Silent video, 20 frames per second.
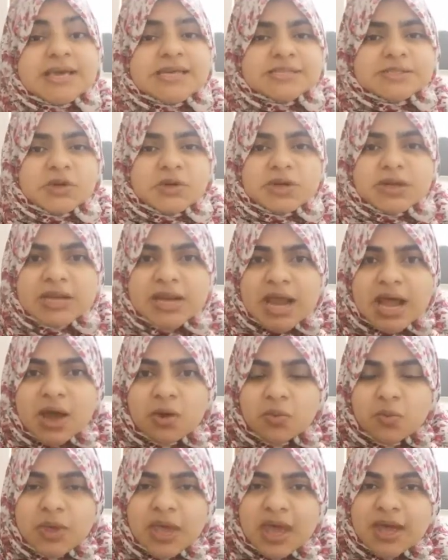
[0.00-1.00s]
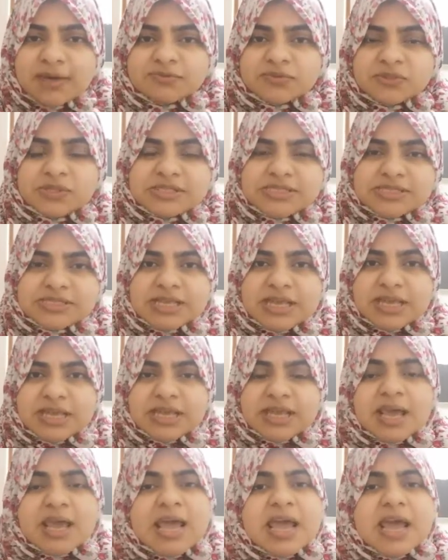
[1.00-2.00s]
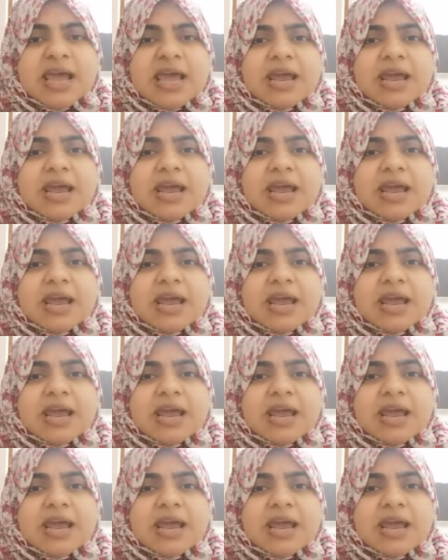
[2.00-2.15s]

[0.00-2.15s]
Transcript: So now we have to see